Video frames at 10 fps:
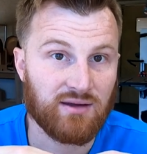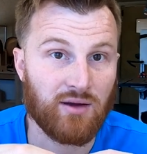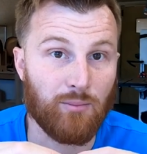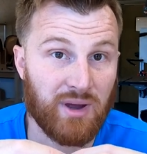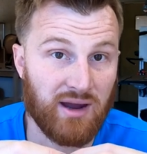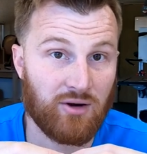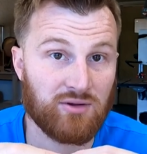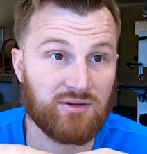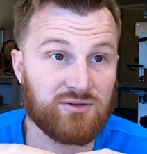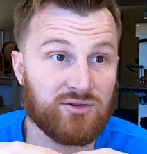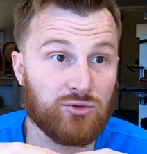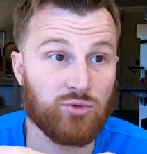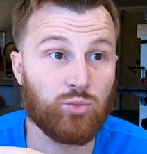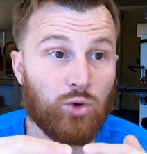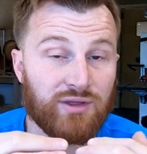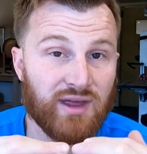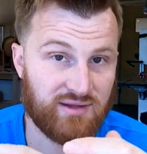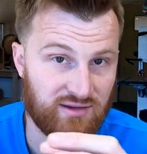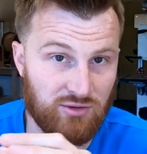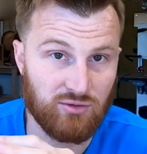compared to wood
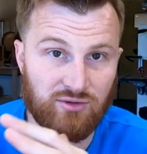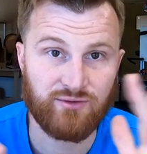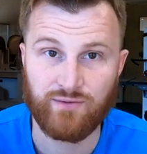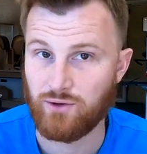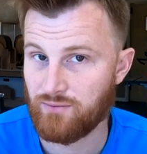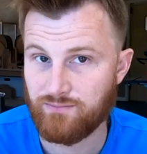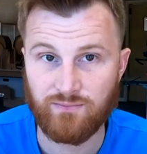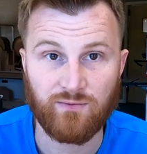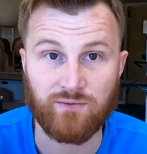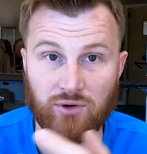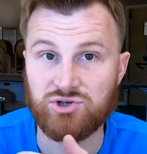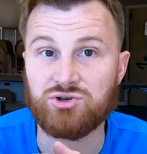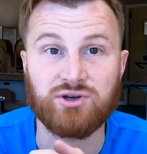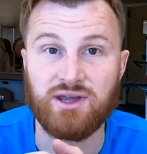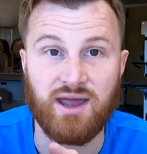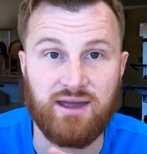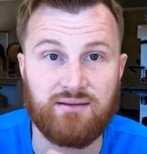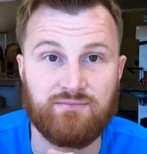that's used for virtually